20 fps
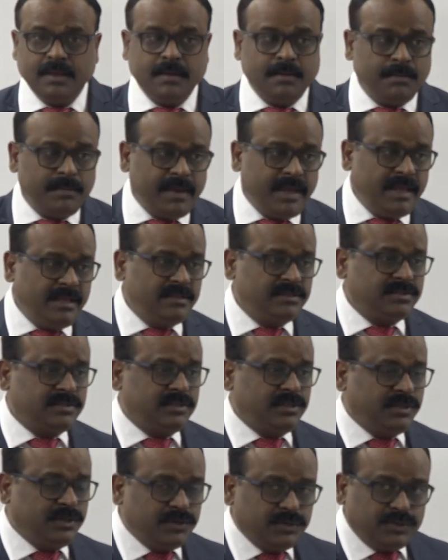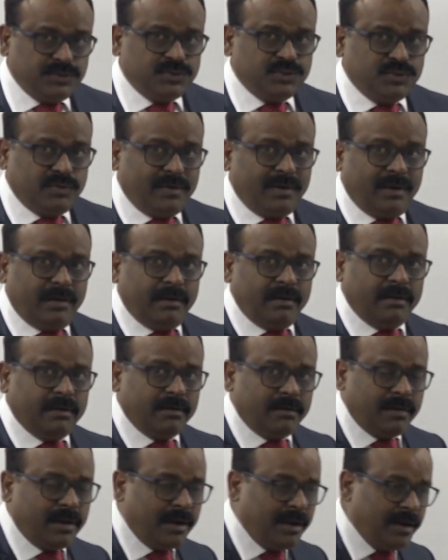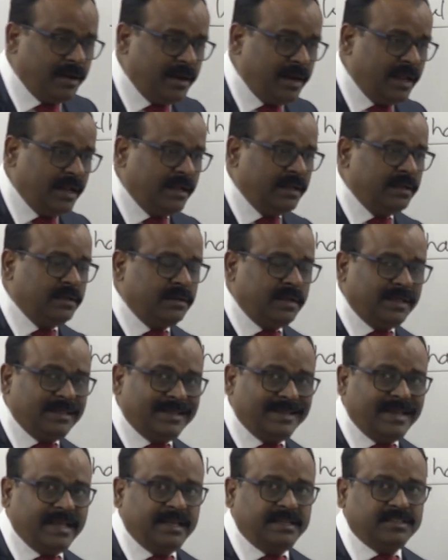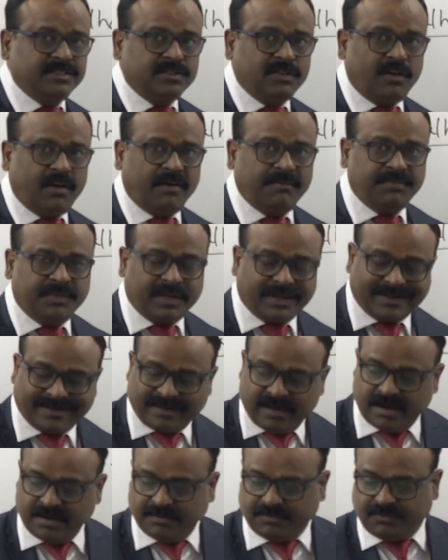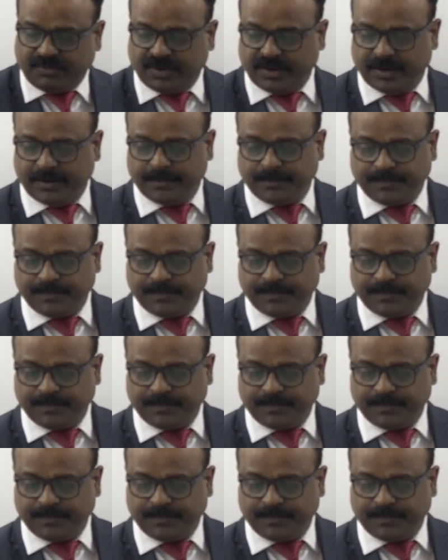means usual residents of the country.